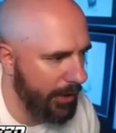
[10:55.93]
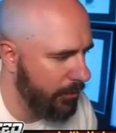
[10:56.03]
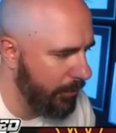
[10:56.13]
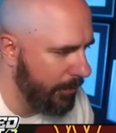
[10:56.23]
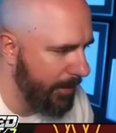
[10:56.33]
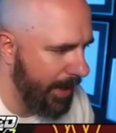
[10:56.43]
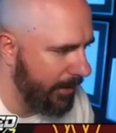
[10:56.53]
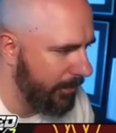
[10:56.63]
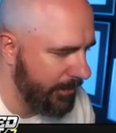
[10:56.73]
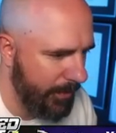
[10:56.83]

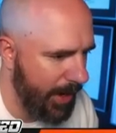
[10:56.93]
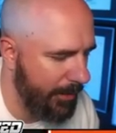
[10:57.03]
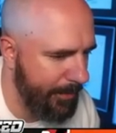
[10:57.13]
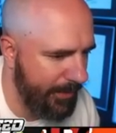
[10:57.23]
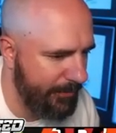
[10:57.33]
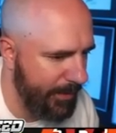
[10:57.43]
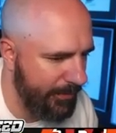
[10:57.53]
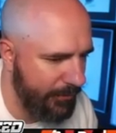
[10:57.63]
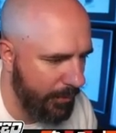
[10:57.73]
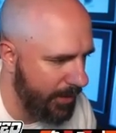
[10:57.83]
quarterback with way I got to
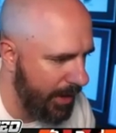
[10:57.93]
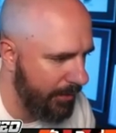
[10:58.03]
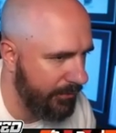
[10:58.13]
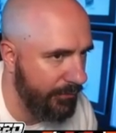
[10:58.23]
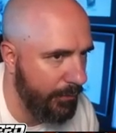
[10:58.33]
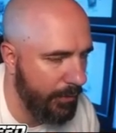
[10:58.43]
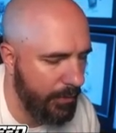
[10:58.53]
spend two hundred dollars for.